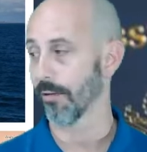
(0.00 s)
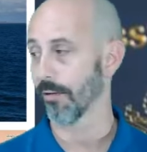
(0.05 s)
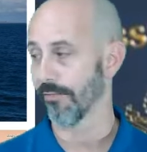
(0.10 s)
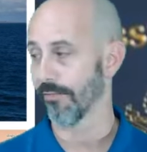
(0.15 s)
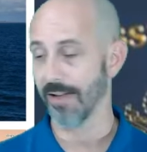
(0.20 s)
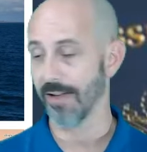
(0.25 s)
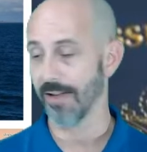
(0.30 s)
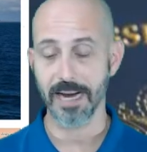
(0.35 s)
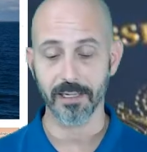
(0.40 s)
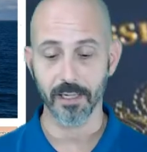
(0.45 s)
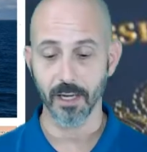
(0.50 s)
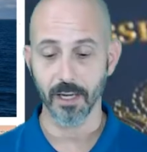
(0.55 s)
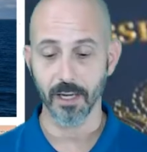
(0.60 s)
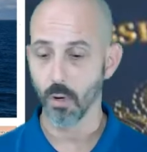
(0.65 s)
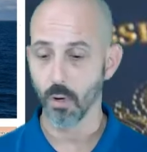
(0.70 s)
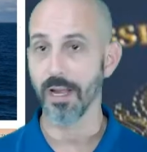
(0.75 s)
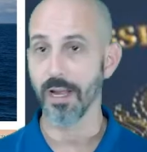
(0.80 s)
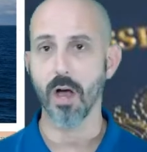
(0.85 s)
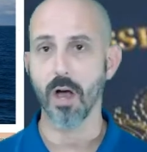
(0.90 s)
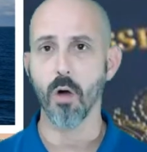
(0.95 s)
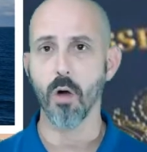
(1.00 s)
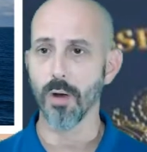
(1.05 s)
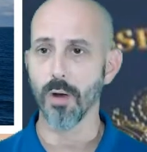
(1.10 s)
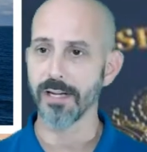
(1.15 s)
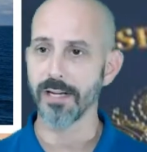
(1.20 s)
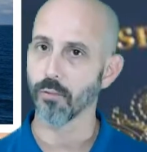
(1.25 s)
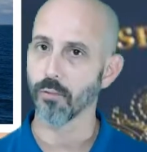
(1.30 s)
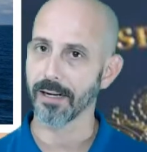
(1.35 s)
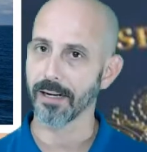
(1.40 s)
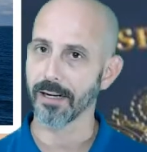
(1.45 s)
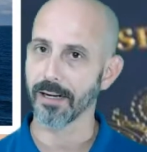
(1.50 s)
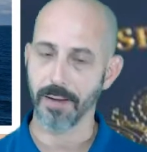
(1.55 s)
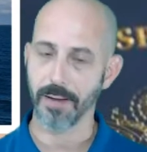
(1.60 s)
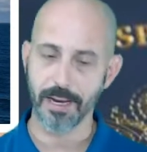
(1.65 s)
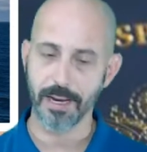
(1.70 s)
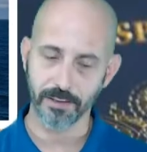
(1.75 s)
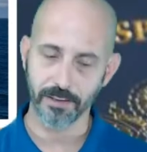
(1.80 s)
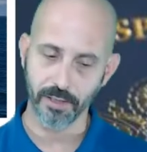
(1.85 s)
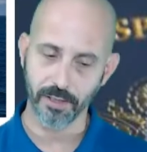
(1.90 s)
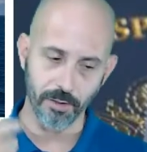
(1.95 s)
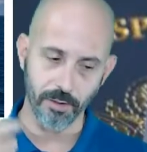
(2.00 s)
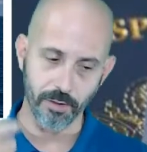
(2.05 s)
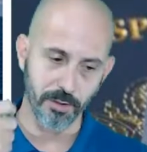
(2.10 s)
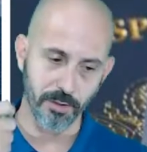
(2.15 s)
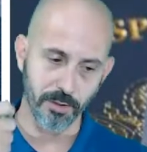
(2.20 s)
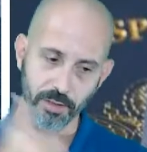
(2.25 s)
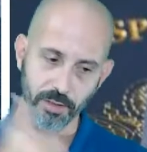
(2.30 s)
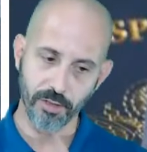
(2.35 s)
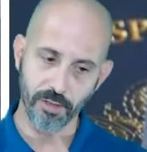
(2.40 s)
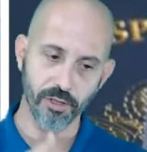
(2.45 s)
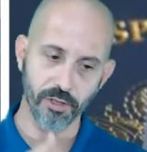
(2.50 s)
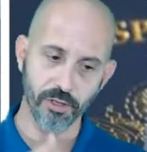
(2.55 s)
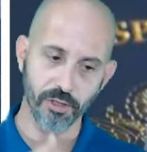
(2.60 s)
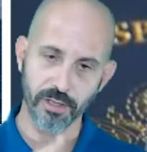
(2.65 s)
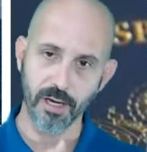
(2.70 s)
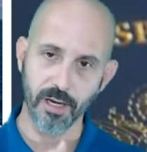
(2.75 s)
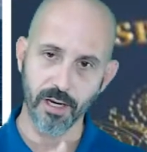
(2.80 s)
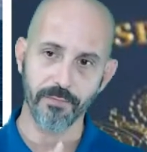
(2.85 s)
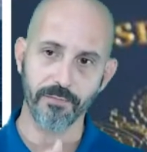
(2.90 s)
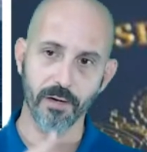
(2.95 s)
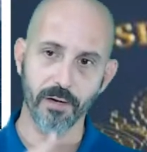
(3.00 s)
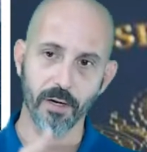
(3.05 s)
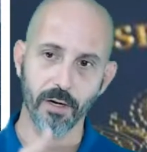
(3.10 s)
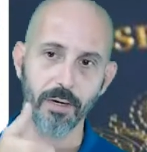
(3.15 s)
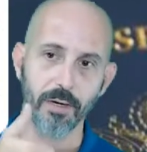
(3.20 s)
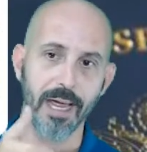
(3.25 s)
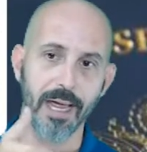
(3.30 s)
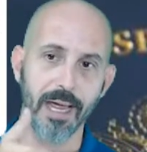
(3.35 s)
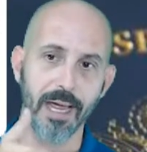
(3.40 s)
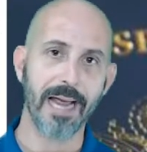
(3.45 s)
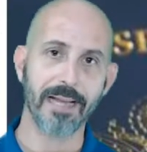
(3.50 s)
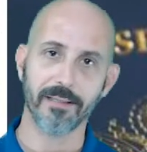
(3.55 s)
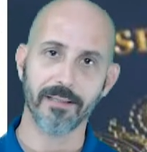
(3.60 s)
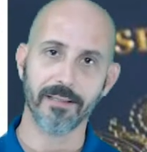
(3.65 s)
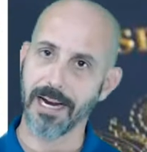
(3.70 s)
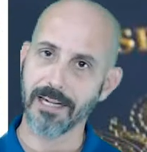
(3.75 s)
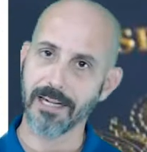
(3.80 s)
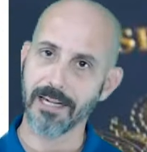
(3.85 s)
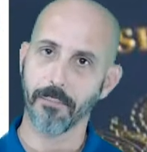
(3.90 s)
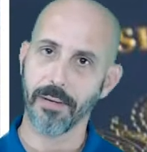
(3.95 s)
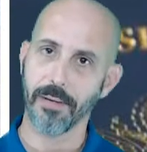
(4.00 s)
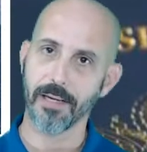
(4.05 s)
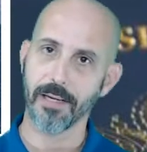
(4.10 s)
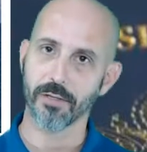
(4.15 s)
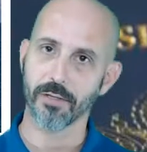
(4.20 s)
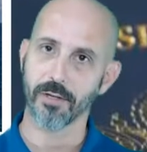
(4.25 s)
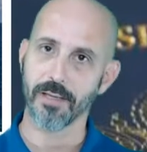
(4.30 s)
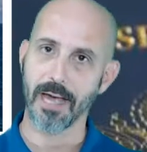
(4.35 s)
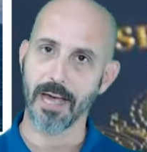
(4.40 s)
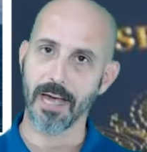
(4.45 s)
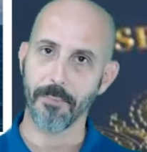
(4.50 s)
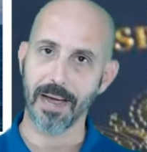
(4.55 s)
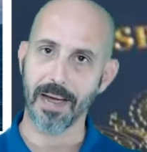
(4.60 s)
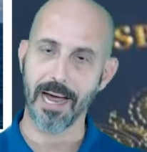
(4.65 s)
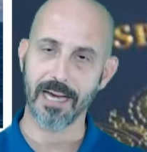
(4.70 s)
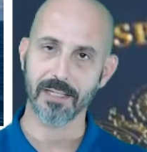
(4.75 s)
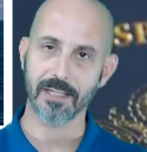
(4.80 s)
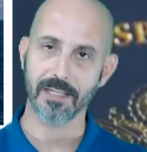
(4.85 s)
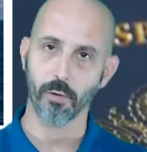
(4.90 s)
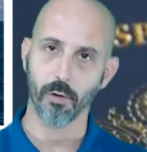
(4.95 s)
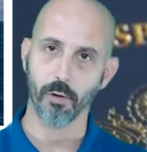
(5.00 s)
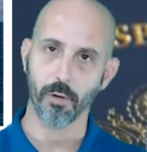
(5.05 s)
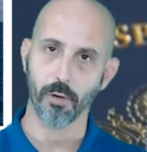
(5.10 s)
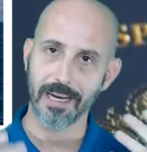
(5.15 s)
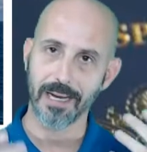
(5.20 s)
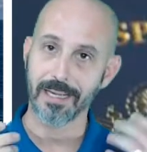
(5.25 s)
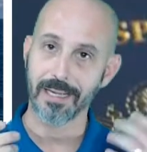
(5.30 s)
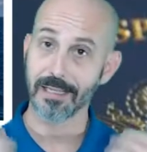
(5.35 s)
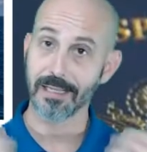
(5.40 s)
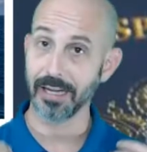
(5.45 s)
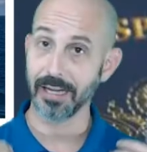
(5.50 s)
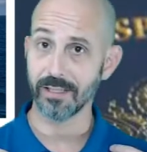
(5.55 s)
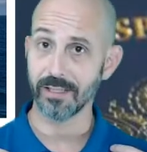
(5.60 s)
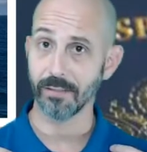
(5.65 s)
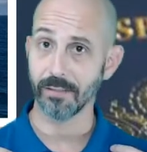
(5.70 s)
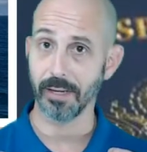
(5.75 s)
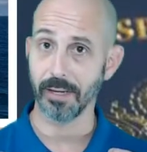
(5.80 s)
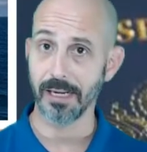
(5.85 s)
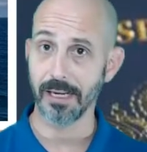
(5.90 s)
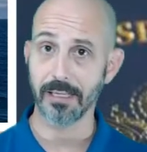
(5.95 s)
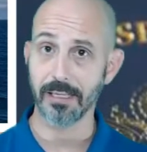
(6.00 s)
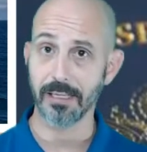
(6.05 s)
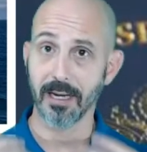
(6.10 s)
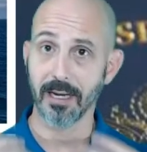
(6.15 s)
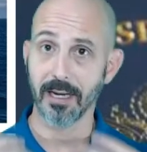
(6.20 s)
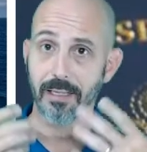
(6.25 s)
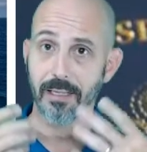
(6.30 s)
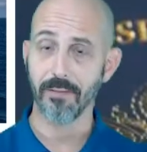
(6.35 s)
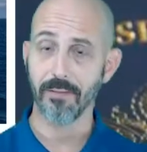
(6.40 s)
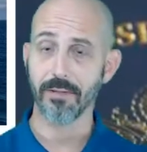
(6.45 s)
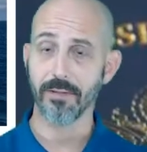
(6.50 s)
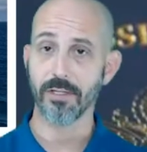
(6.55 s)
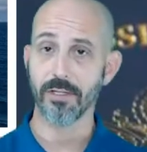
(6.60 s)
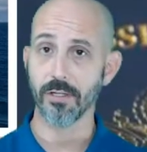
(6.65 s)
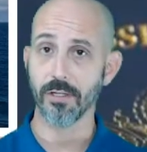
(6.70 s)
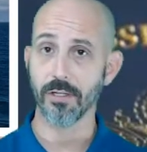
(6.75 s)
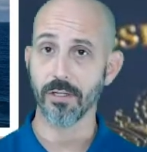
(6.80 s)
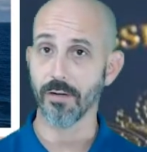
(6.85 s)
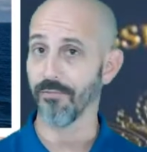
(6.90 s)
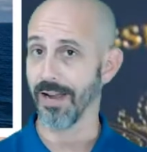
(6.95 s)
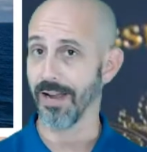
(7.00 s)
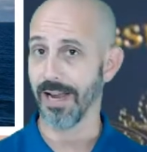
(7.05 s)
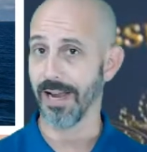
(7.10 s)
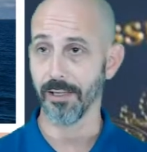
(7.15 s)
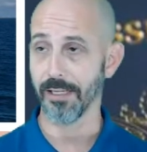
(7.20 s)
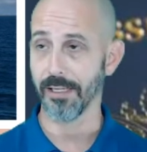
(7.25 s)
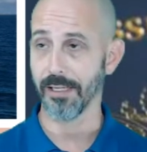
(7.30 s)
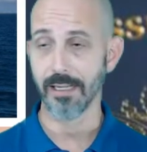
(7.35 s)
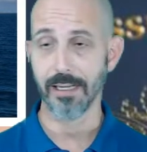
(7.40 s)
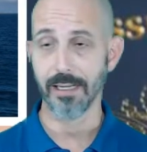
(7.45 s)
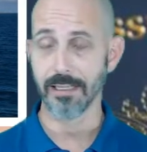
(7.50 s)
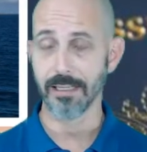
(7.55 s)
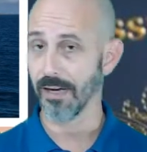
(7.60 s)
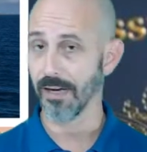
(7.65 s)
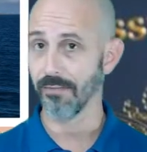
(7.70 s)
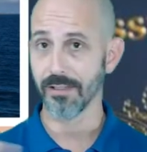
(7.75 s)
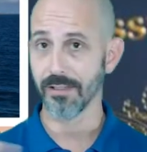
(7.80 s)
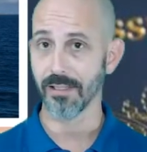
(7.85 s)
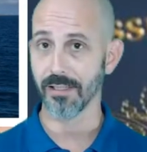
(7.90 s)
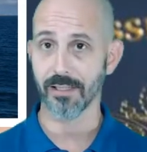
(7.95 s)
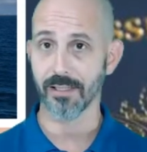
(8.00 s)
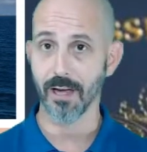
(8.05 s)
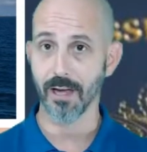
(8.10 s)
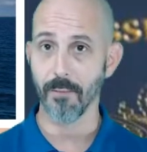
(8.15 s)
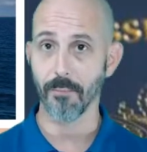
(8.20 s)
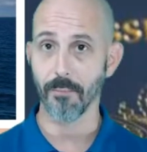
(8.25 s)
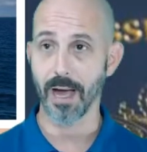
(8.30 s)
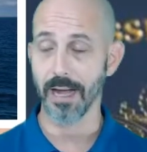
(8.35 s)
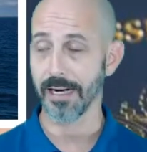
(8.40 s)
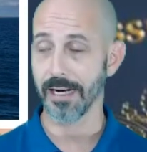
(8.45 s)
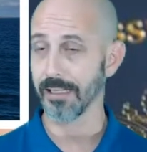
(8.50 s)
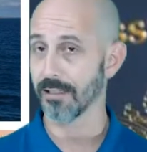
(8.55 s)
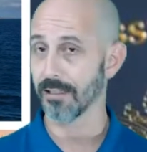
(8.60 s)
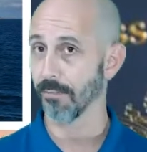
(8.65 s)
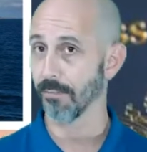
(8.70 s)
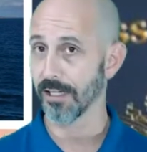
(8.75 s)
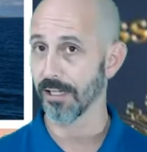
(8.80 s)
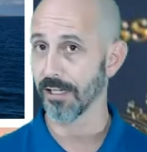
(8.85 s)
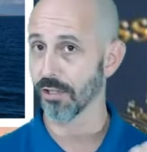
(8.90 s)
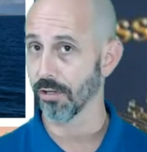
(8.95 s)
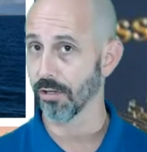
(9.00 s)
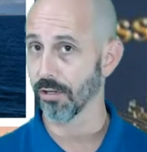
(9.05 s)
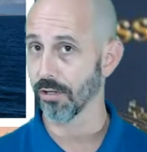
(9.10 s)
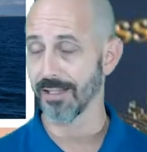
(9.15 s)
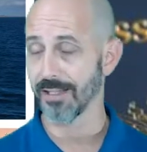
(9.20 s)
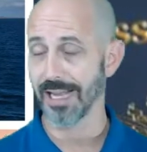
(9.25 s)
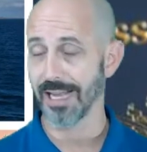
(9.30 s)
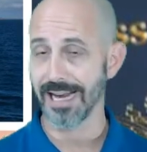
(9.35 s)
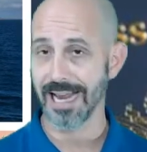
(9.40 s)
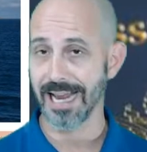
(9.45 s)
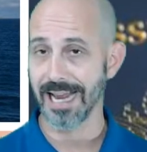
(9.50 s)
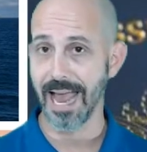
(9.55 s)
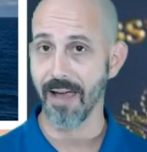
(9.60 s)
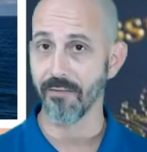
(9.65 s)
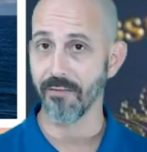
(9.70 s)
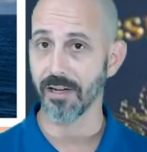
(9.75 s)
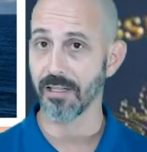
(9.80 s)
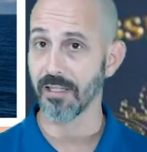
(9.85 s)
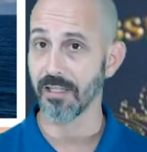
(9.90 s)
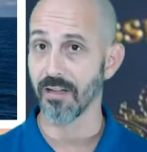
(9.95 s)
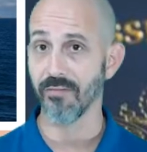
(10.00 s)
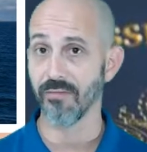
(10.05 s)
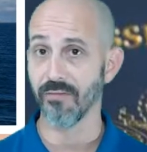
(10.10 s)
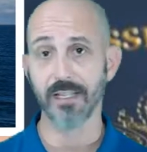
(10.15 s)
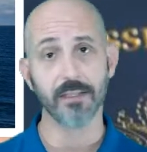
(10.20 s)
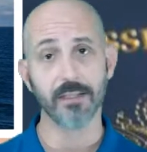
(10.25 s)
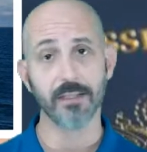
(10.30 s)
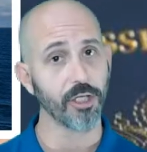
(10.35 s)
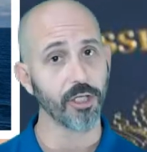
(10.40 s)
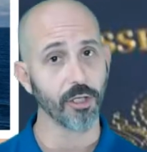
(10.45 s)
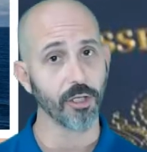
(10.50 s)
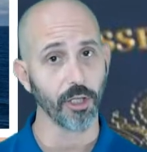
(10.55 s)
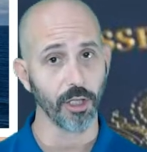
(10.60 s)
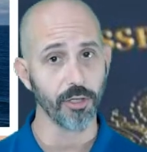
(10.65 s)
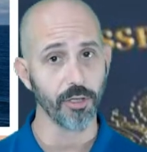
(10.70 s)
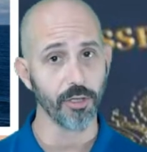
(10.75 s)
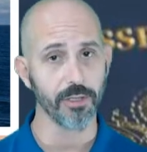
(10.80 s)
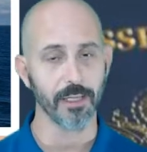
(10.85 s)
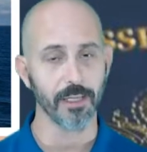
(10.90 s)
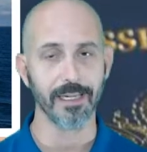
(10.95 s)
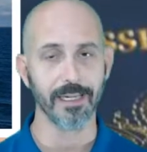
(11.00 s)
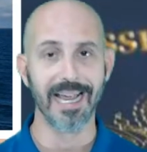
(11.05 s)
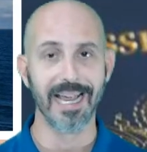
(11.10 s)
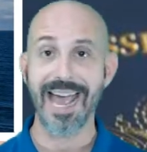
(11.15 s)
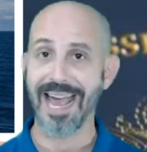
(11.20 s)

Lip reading: In fact, we always recommend to use your cell phone and take a picture of that passport, give it to me, give it to your family, give it to somebody to make sure that they have it in the event that you lose it.